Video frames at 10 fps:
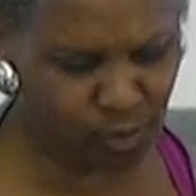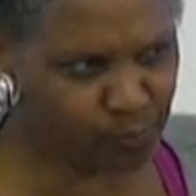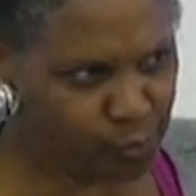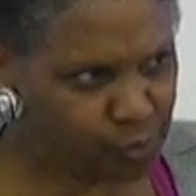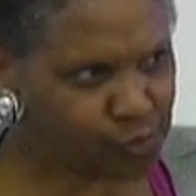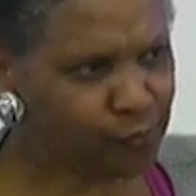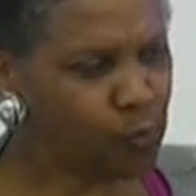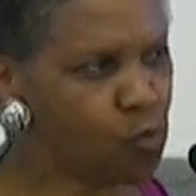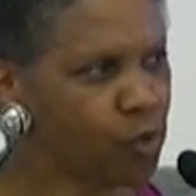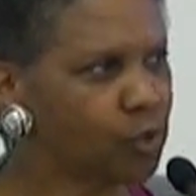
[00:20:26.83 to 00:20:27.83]
push
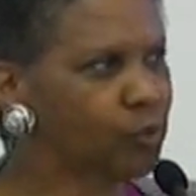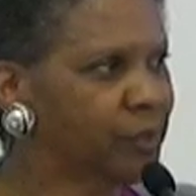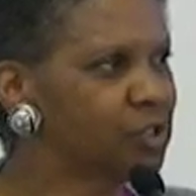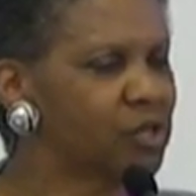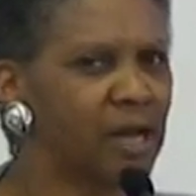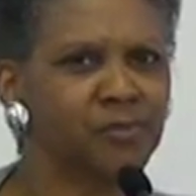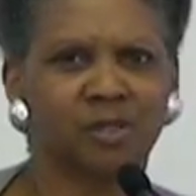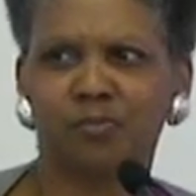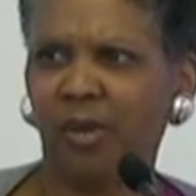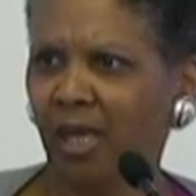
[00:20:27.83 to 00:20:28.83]
for green jobs
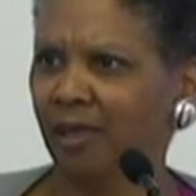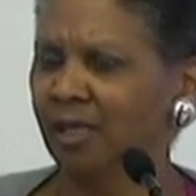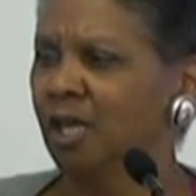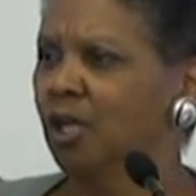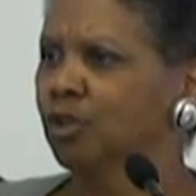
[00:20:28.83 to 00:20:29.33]
that pay